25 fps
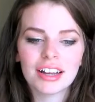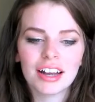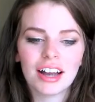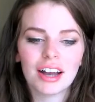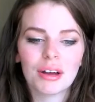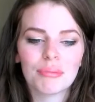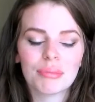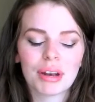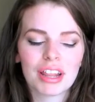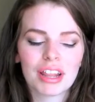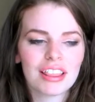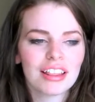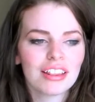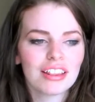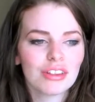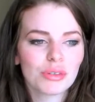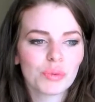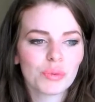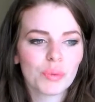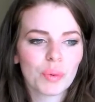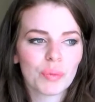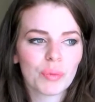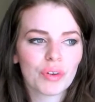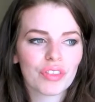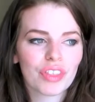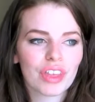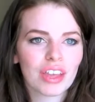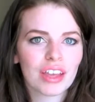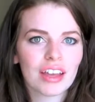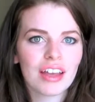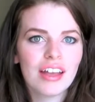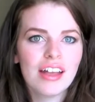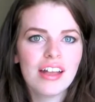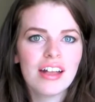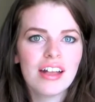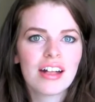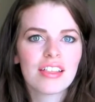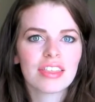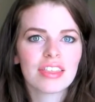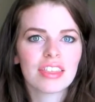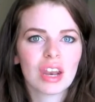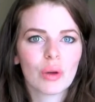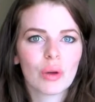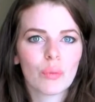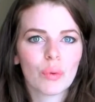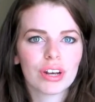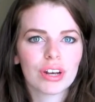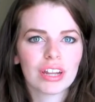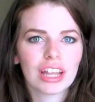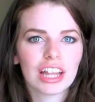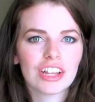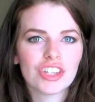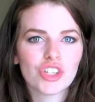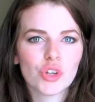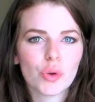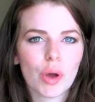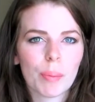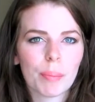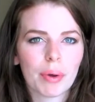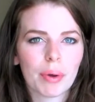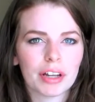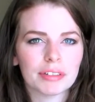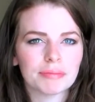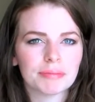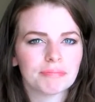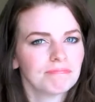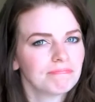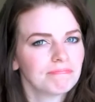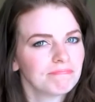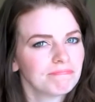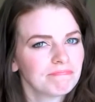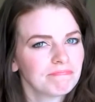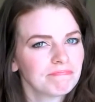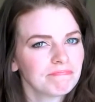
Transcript: But I think there's one more thing that I want to catch you up on.